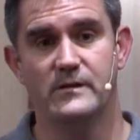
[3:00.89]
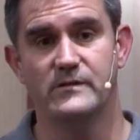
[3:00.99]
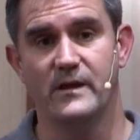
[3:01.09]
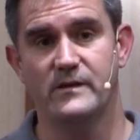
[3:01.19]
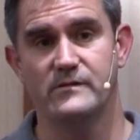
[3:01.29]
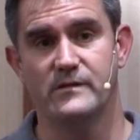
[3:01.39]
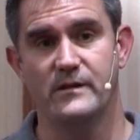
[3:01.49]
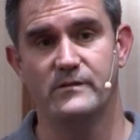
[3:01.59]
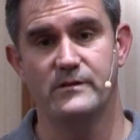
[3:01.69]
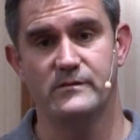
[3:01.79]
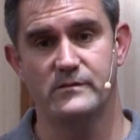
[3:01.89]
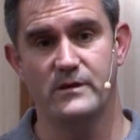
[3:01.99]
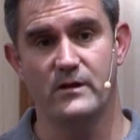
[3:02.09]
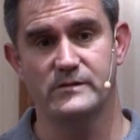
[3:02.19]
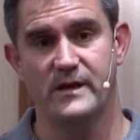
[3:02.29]
to their
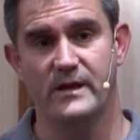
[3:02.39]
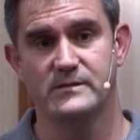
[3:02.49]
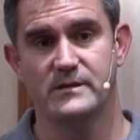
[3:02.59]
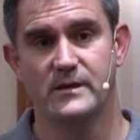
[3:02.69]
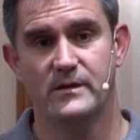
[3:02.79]
DR site.